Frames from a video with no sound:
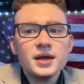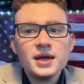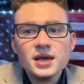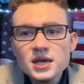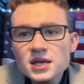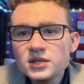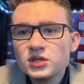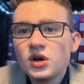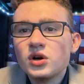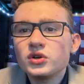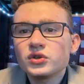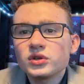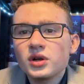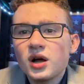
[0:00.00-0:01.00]

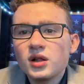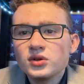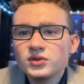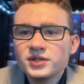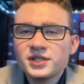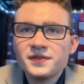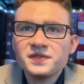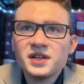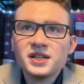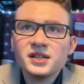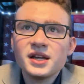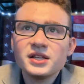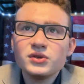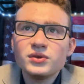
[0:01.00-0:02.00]
$800 or
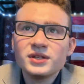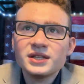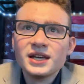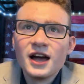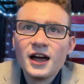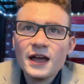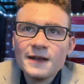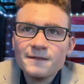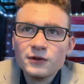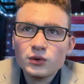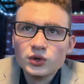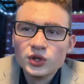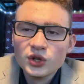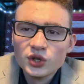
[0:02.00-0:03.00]
$799, you get the
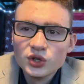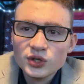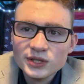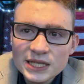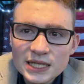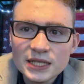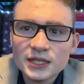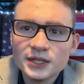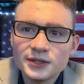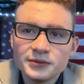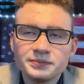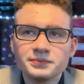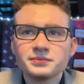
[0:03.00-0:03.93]
iPhone 13.